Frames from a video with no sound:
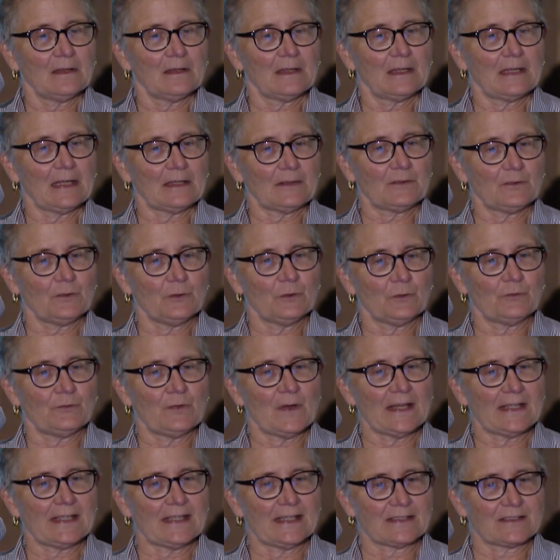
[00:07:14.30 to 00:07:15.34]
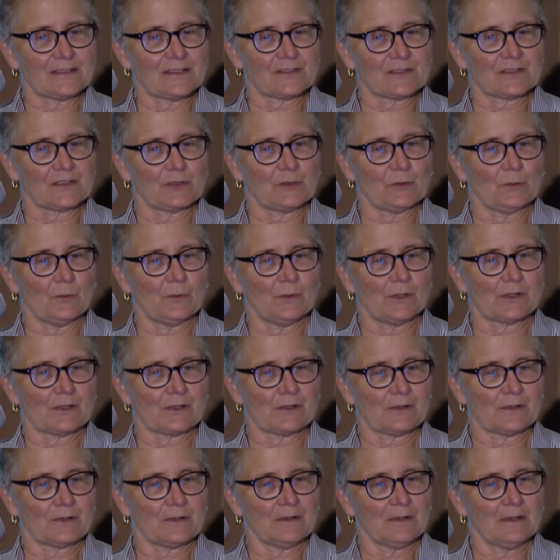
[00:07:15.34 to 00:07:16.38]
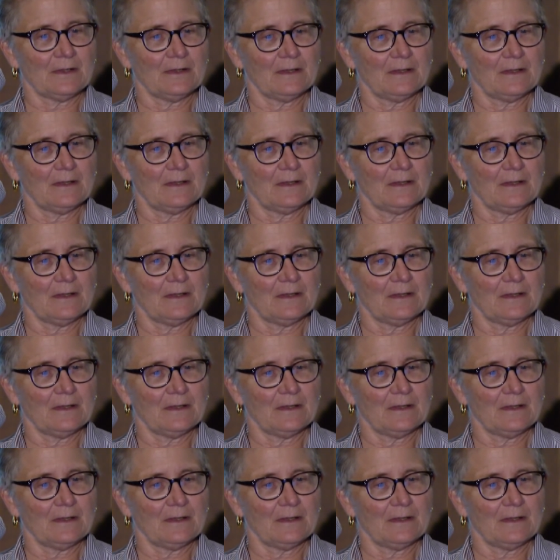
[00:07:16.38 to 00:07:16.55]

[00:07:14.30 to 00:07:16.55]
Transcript: Get your finances in order